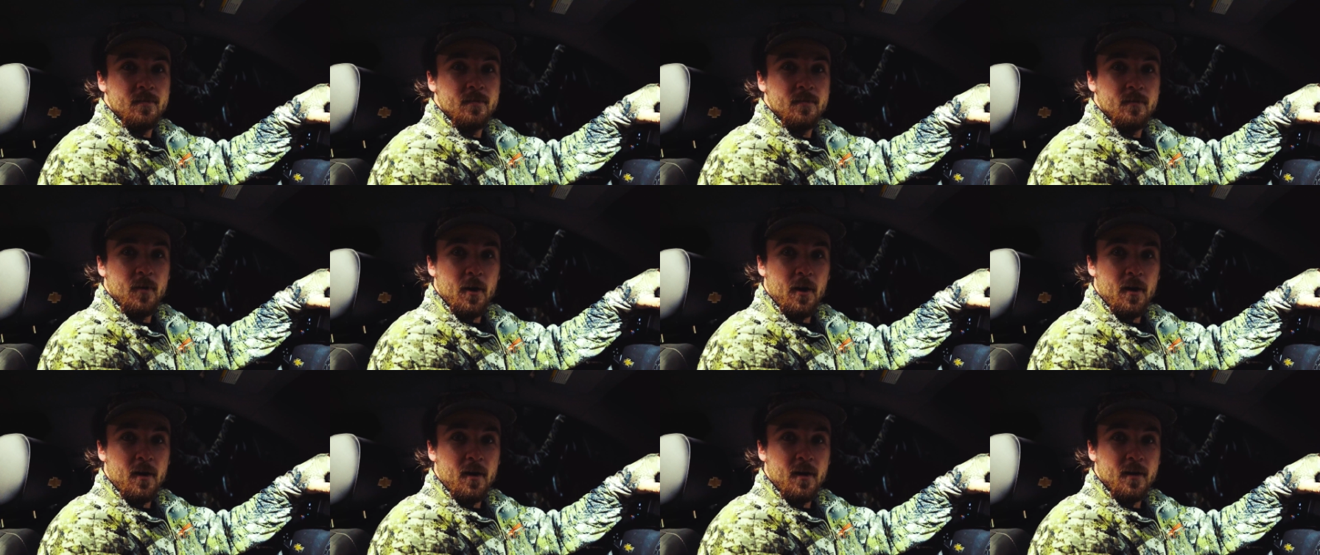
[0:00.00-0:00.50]

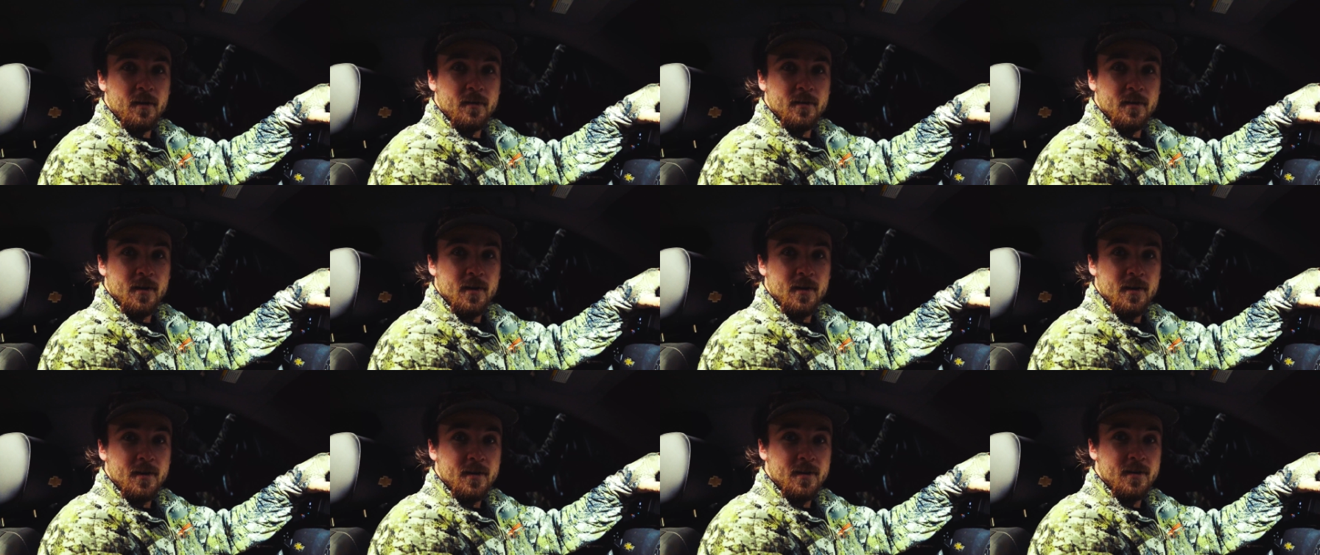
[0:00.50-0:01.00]
What a hunt.
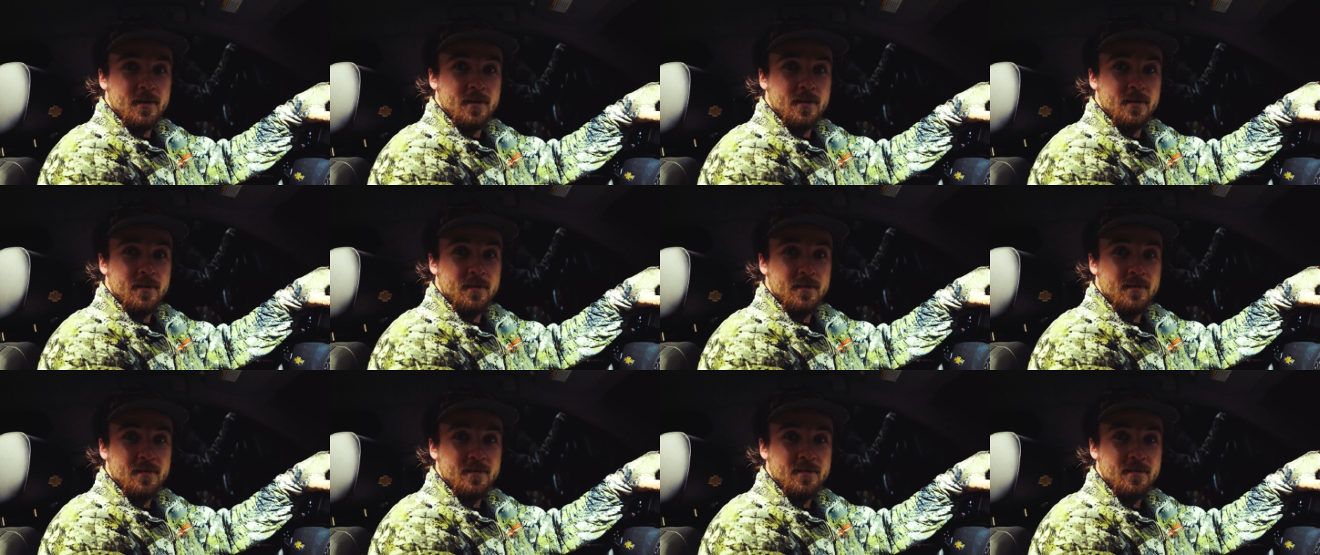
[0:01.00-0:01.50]

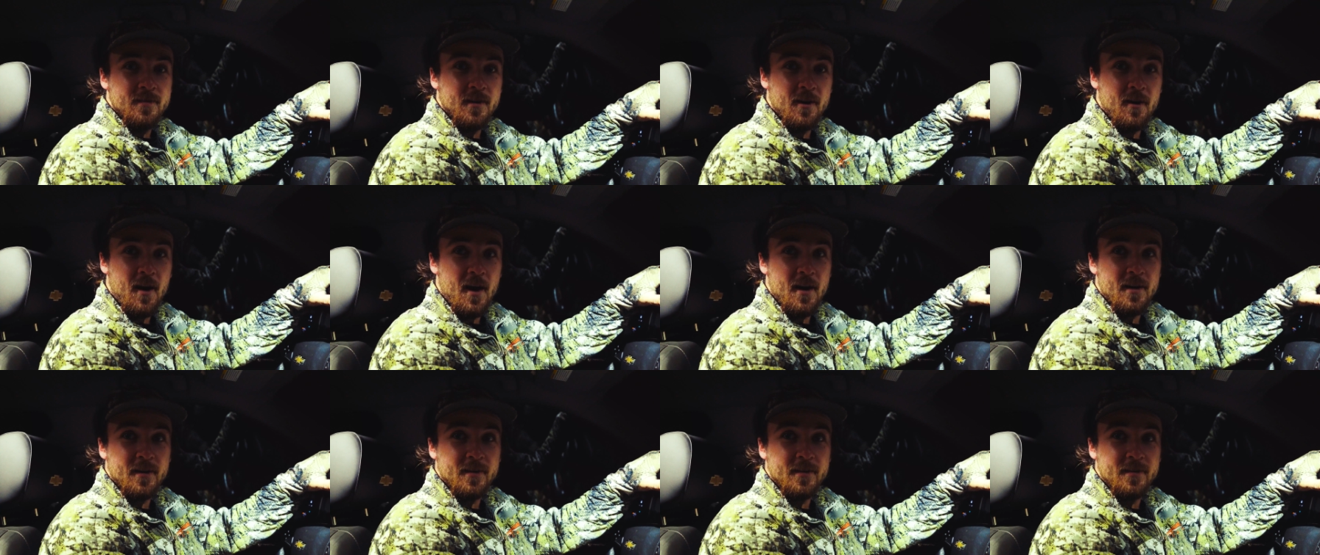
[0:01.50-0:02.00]
The
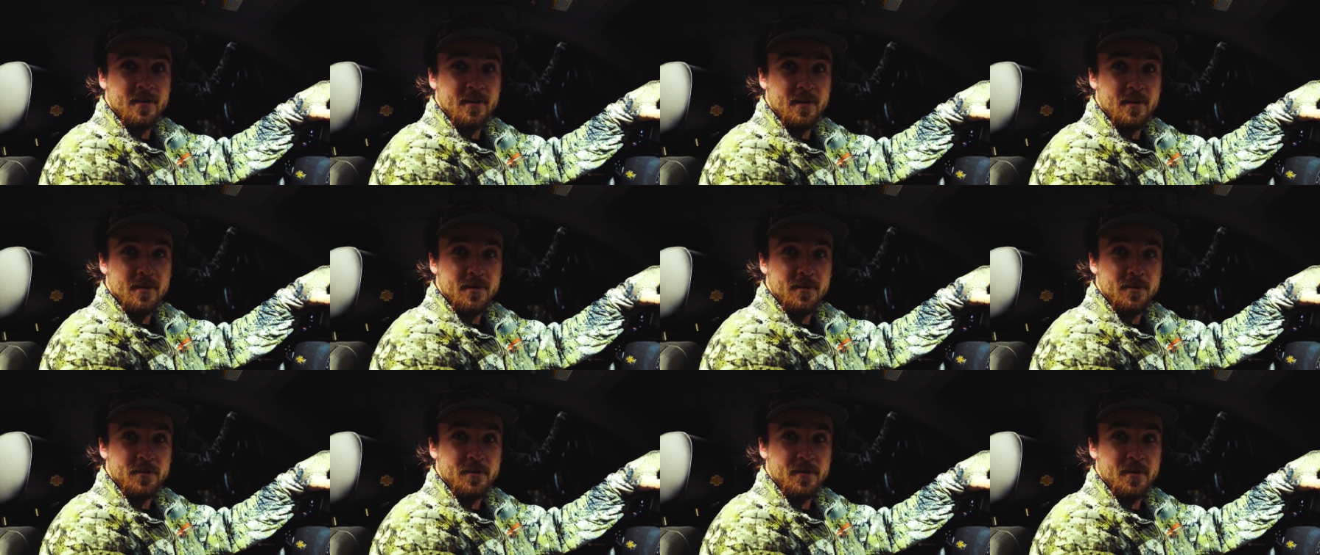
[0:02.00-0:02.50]
grind
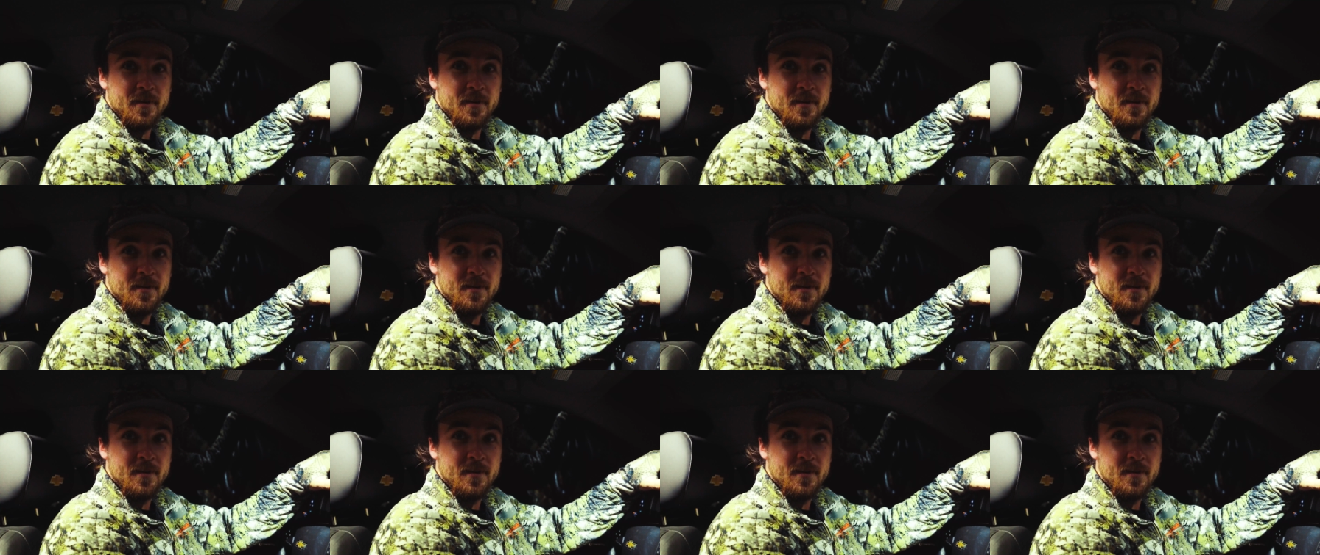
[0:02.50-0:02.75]
continues.